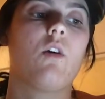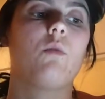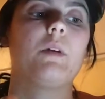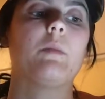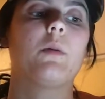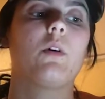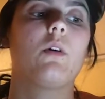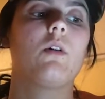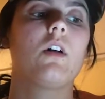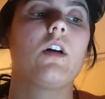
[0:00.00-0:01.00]
hold
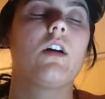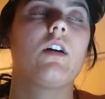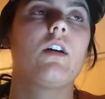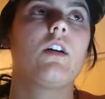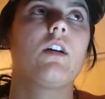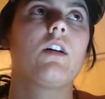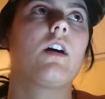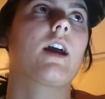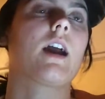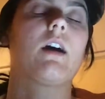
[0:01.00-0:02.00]
people
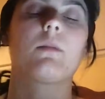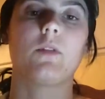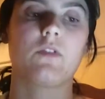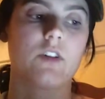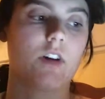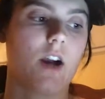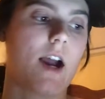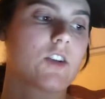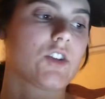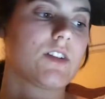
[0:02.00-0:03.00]
accountable for their
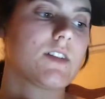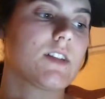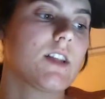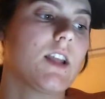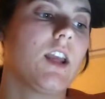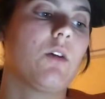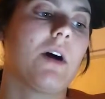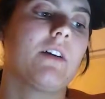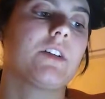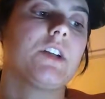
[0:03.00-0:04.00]
actions, and then
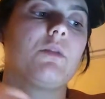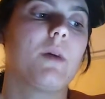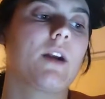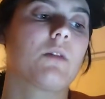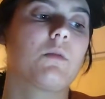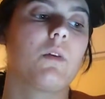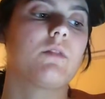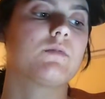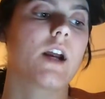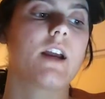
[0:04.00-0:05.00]
equality. No matter
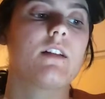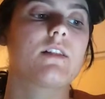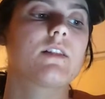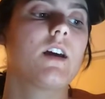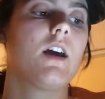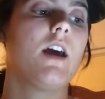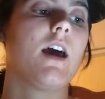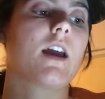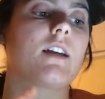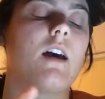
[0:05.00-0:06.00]
what race,
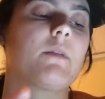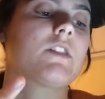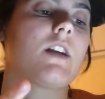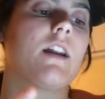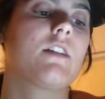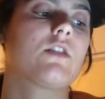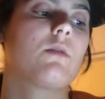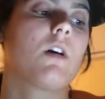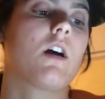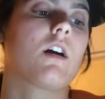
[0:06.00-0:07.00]
economic status
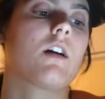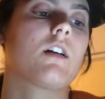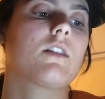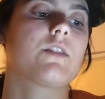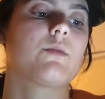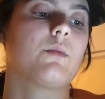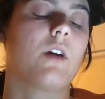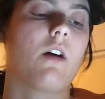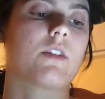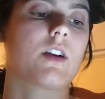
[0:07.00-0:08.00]
you are, this will be
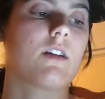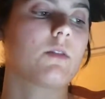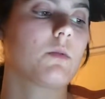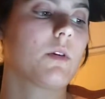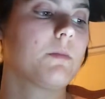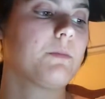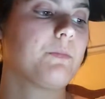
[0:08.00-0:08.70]
offered to everyone.